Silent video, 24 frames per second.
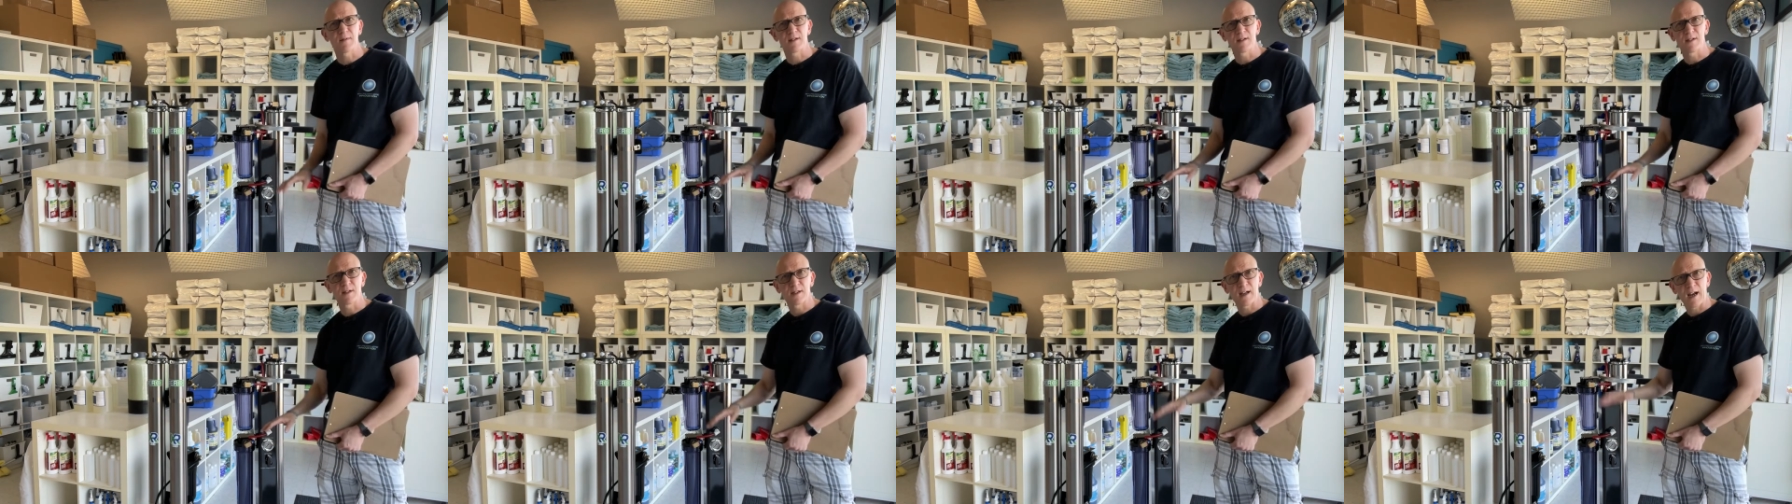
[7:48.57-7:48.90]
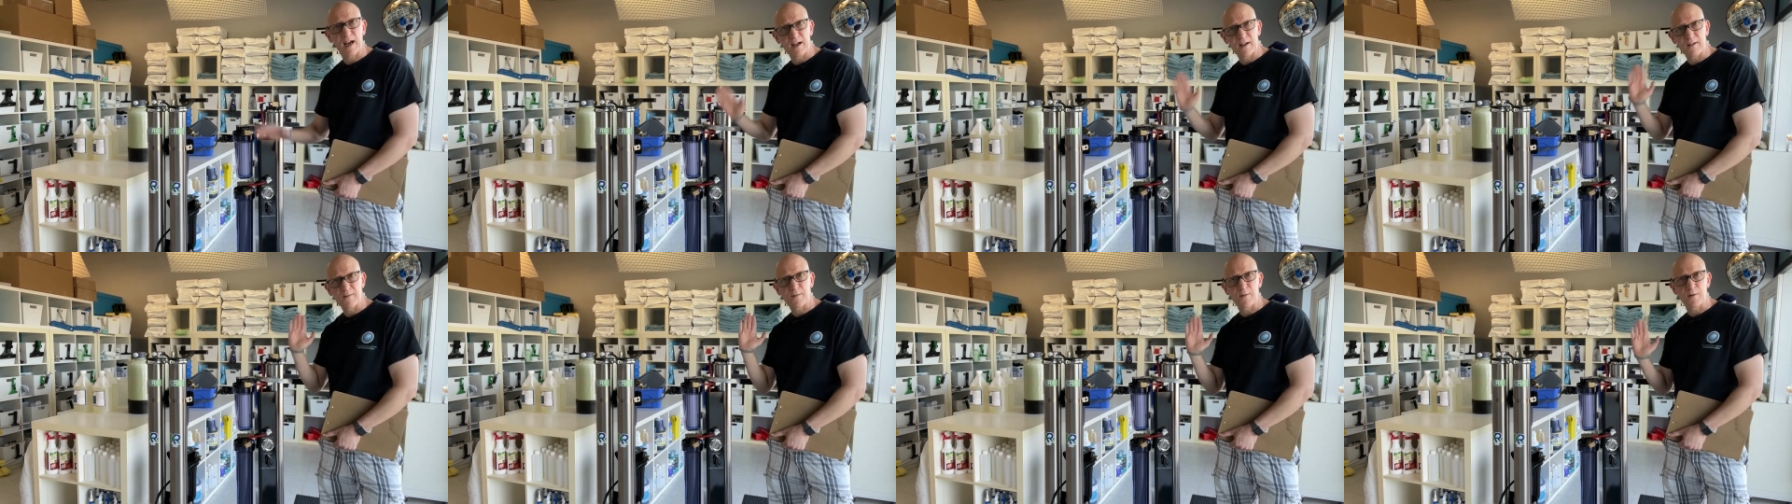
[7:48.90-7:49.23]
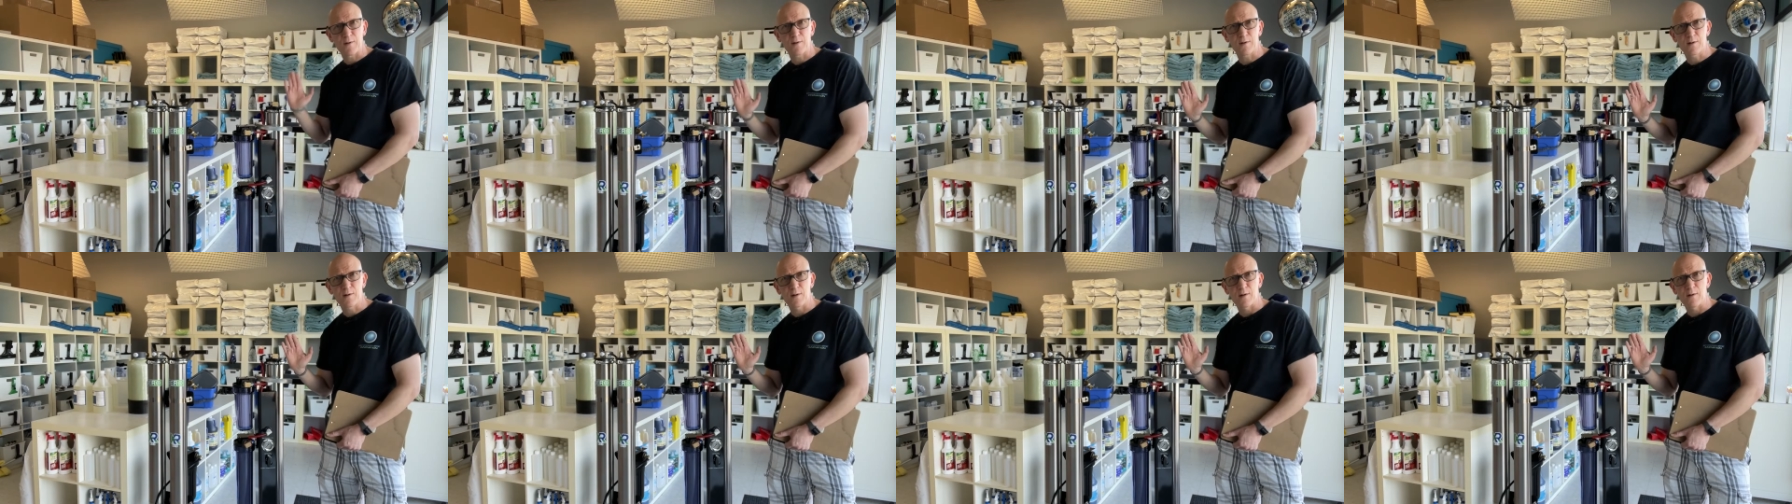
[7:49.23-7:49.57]
is standing
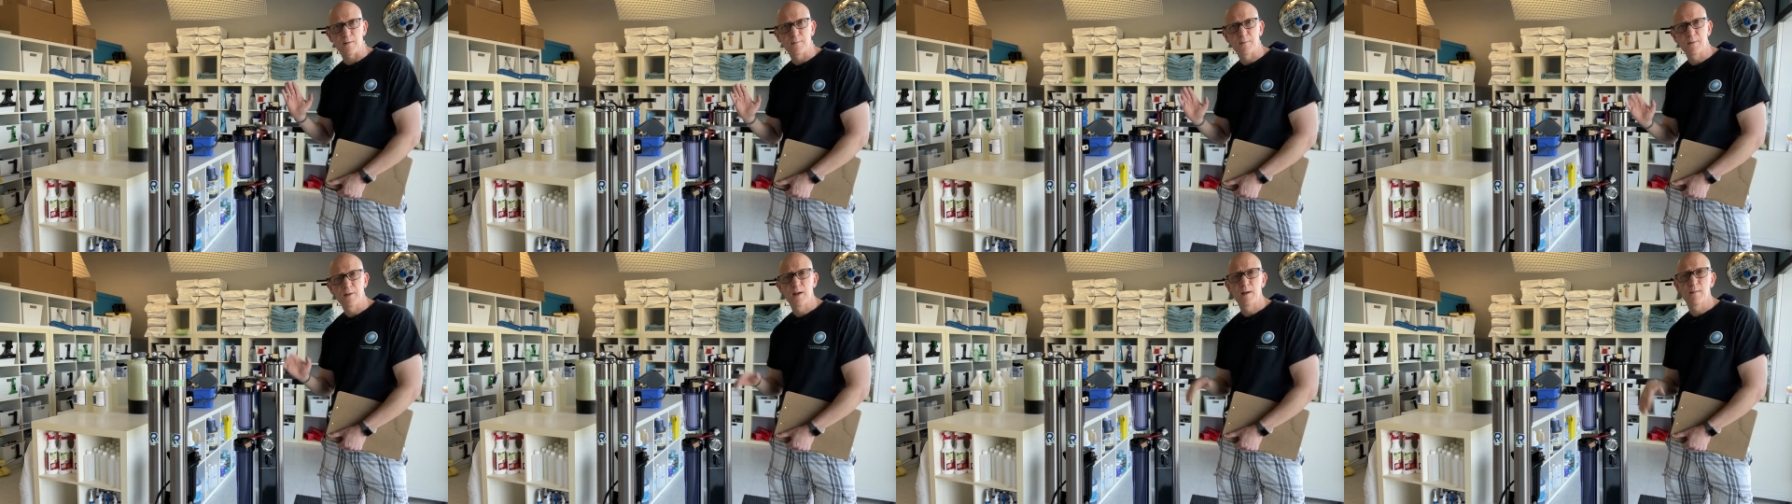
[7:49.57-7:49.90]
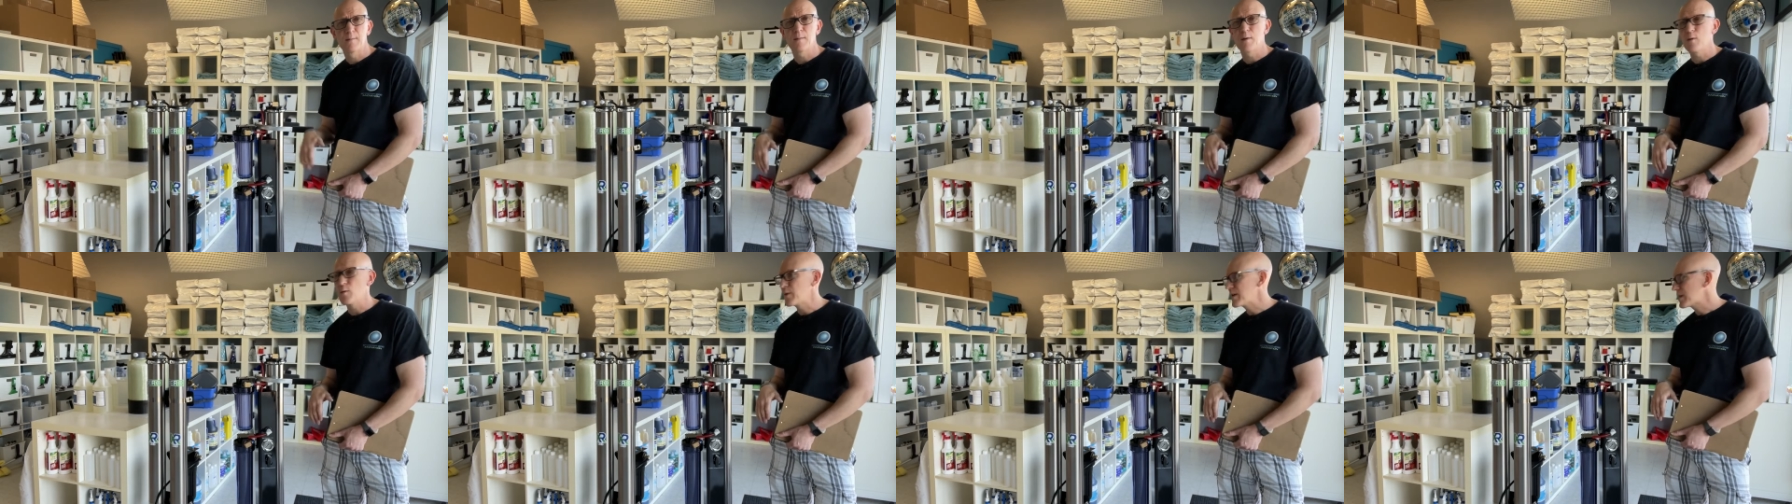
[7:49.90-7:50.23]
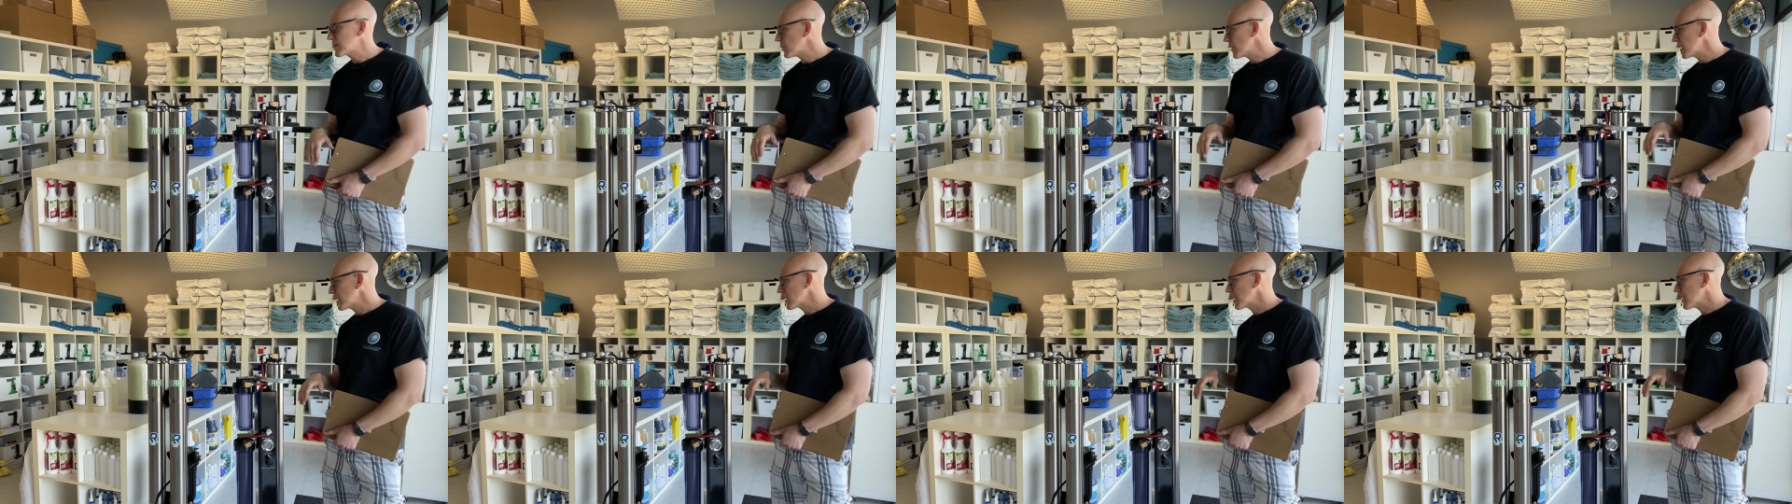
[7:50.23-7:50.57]
vertical. But we quite